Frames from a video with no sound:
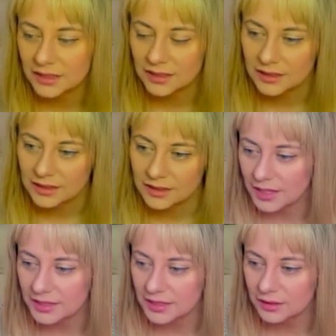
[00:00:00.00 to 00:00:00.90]
I
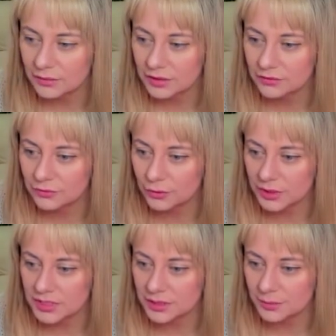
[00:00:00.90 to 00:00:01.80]
think we could
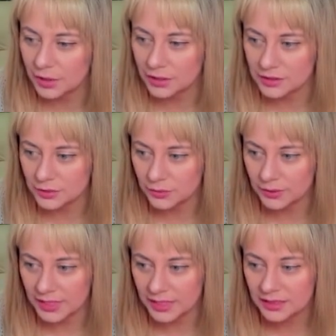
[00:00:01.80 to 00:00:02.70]
afford to part
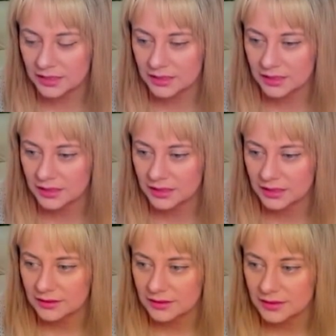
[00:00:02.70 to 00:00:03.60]
with
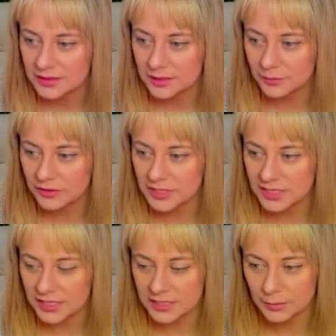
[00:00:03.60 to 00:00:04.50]
some of these
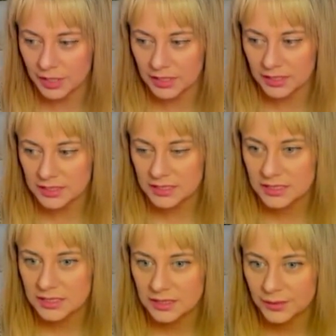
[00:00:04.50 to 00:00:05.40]
antibodies.
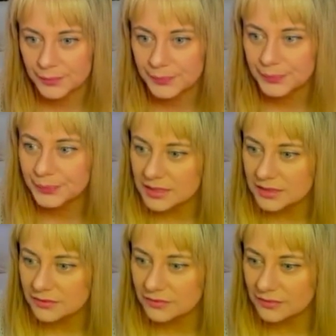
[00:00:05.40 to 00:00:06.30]
It's
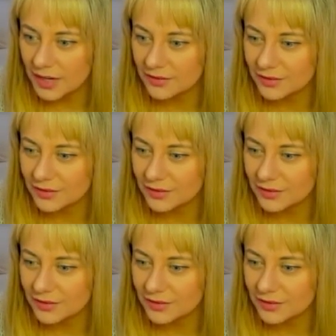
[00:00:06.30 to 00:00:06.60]
5.